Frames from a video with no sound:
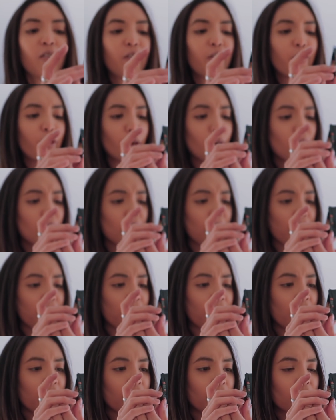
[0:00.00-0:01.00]
food, I
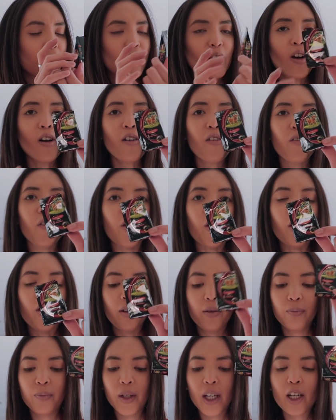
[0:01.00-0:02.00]
think. Dog
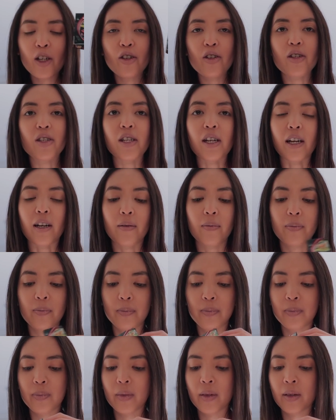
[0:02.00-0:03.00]
food, interesting.
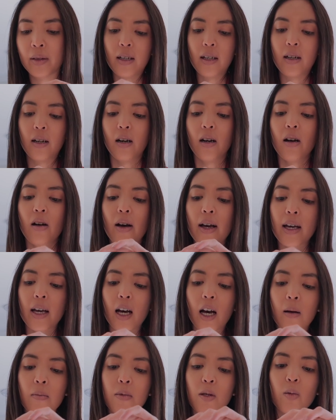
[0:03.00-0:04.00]
Oh, it
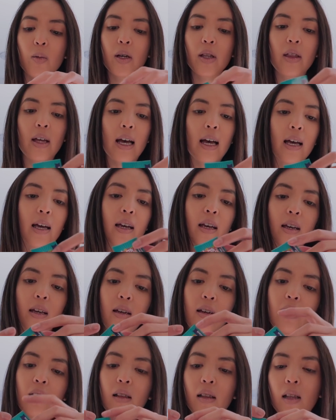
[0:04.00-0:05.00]
comes with
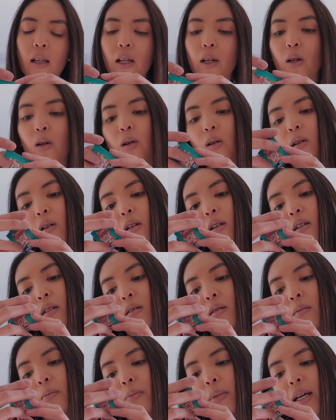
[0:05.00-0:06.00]
a
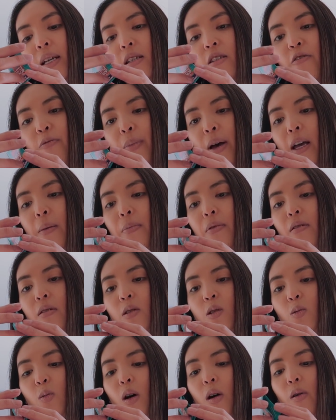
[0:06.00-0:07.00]
little piece of paper
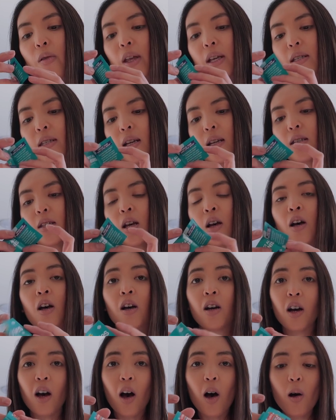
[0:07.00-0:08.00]
as well that says
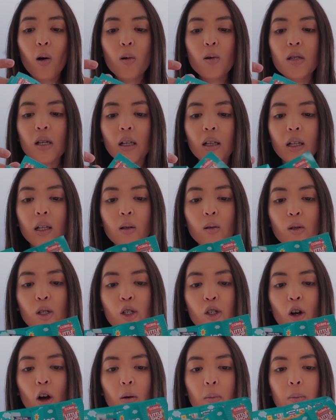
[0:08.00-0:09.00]
Coles Little
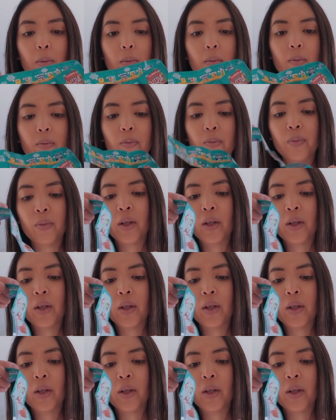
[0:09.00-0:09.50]
Shop.